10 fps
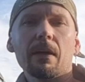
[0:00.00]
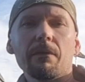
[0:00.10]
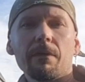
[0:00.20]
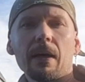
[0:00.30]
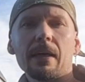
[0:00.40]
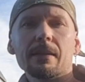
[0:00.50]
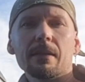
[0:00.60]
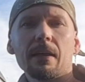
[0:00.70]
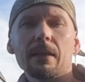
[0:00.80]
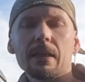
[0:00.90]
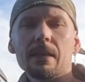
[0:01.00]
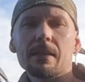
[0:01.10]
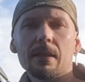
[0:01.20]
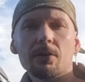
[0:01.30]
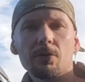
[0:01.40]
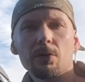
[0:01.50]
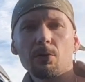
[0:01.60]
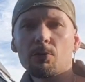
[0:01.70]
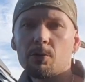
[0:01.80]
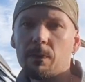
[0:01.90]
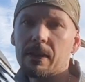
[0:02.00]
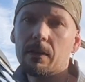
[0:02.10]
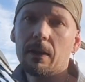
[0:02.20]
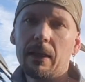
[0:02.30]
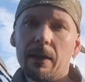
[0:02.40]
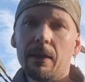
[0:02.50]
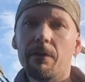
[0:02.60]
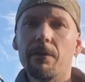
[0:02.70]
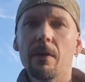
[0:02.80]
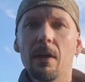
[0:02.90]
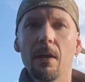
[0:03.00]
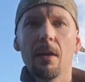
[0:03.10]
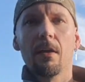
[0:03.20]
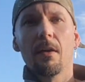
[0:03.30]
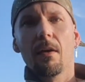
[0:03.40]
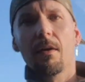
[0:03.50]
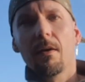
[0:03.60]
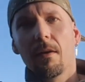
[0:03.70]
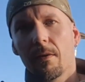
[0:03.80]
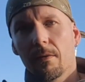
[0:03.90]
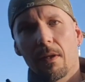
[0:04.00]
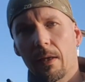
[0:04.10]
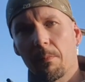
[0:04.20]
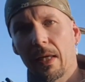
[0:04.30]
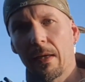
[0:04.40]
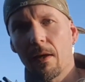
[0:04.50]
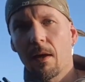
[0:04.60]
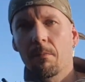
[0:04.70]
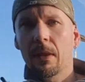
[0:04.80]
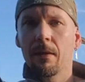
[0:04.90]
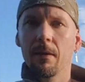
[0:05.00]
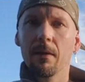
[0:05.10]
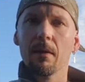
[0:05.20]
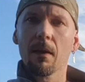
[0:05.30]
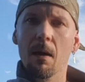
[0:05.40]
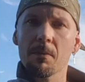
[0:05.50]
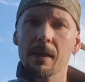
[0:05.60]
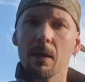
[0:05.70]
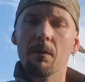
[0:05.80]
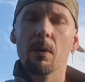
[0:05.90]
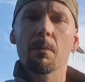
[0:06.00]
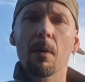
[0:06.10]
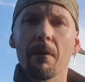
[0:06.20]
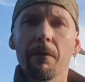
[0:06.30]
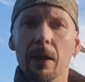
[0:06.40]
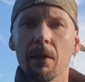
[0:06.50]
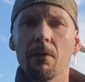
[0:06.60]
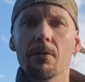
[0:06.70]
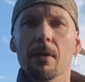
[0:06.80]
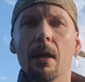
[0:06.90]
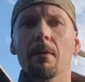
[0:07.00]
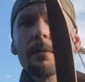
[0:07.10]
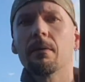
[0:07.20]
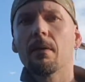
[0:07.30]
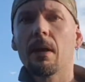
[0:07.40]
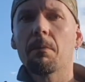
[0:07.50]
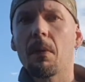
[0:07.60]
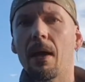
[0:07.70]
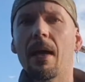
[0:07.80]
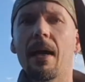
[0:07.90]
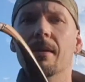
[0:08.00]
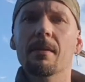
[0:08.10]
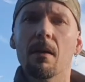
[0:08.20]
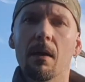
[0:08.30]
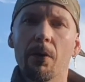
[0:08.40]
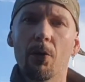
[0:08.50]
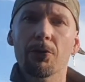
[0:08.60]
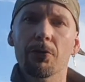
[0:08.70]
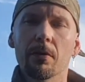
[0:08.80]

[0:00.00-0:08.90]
and fast and easy to use, especially if, like me, I'm clumsy with my fingers and my hands are not